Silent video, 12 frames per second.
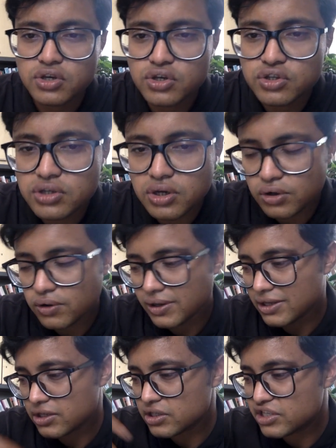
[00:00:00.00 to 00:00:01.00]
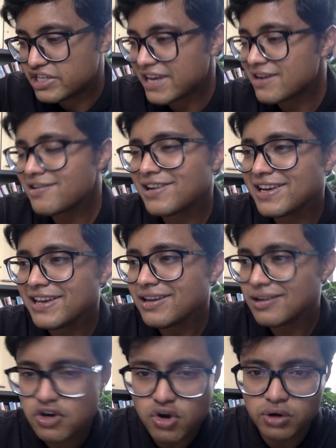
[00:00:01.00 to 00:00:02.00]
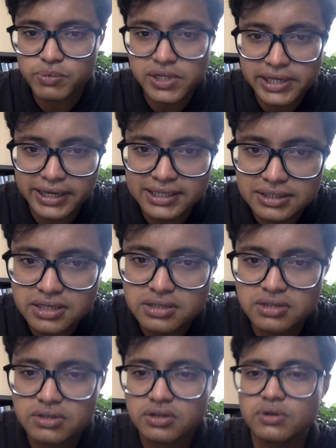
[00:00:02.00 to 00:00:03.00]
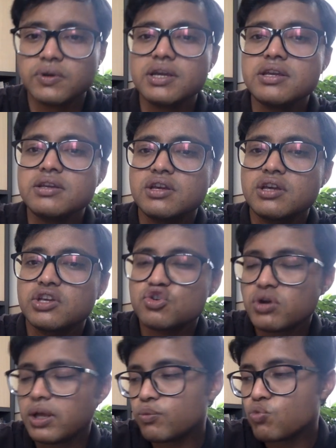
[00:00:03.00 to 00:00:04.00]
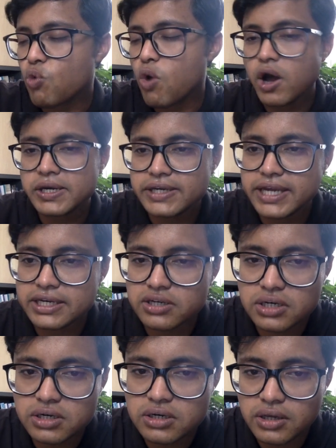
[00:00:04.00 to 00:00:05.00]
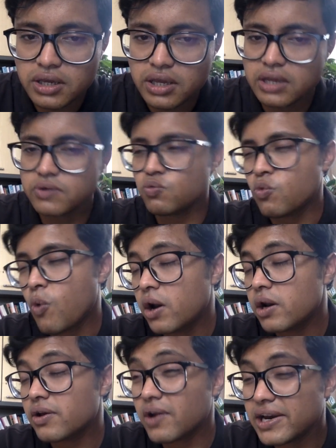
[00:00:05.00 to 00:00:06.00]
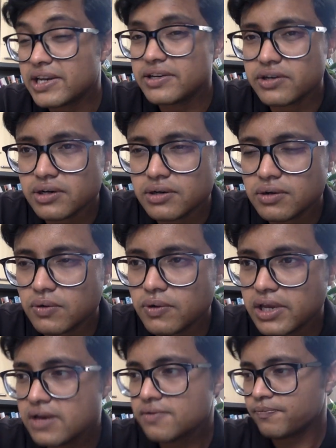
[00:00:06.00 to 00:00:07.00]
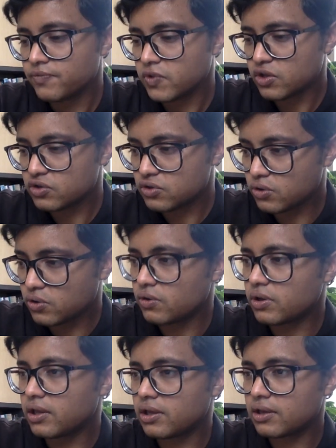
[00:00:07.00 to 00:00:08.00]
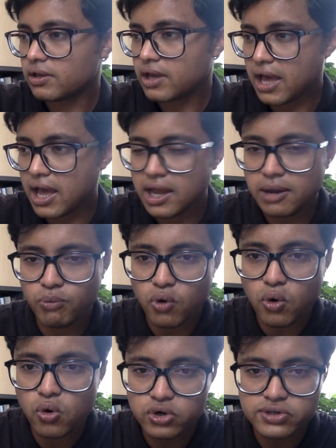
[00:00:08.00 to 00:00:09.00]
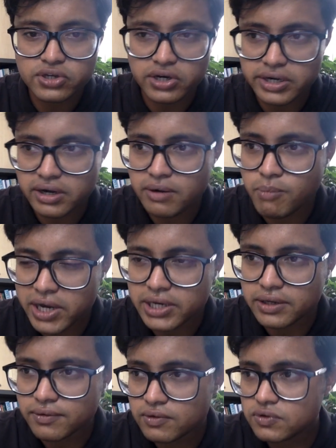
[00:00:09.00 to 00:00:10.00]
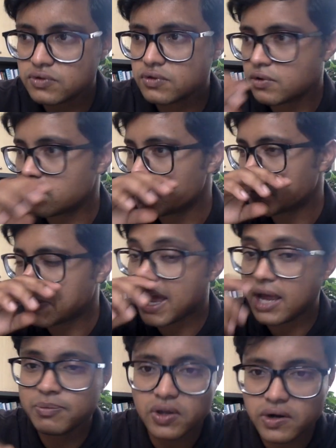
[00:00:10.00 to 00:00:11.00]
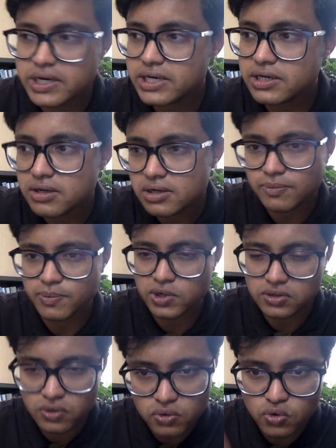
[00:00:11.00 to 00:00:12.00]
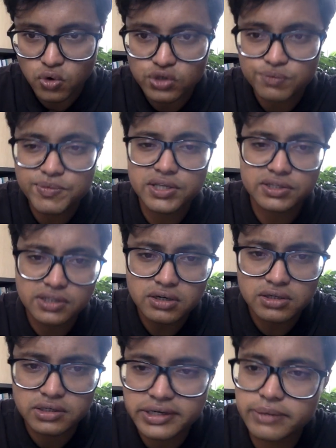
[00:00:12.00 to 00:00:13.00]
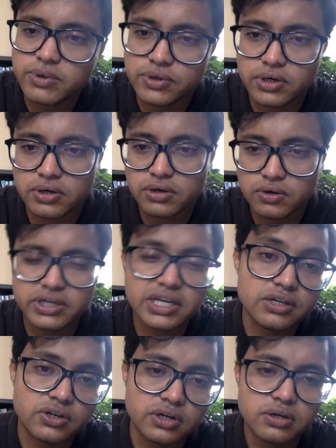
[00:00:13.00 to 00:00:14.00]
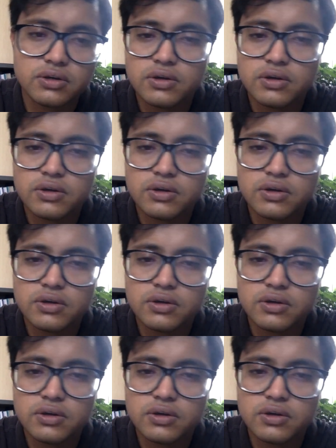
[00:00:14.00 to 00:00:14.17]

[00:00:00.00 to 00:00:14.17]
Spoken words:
So generally, in normal cases, okay, you have one debtor and one creditor, okay. So I am owed certain money. So I'm the creditor, the person who owes me is the debitor or debtor.